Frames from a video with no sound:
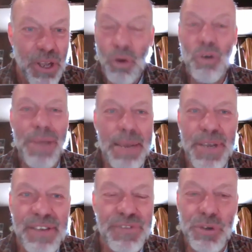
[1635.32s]
or
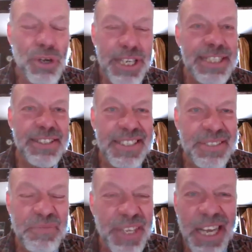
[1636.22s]
maybe even your
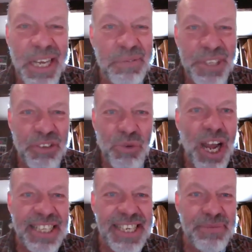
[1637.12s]
listeners can
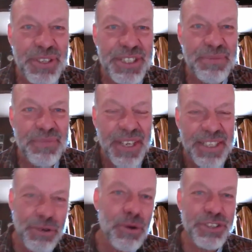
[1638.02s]
write in with some.
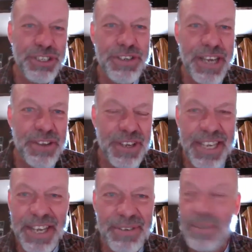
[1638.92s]
Did you know
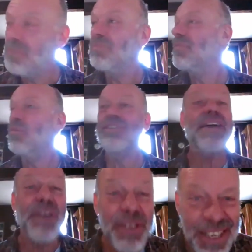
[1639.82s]
that in
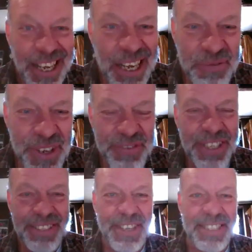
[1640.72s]
whatever
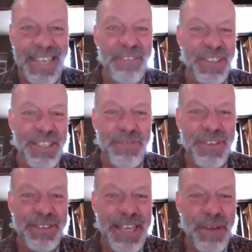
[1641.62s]
that there's caffeine? So
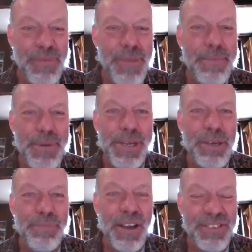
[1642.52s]
maybe we
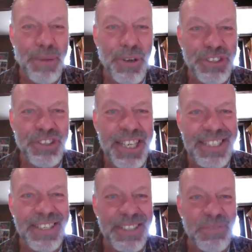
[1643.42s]
could pass that one to the
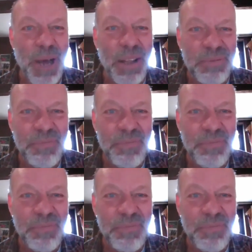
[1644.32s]
listeners as well.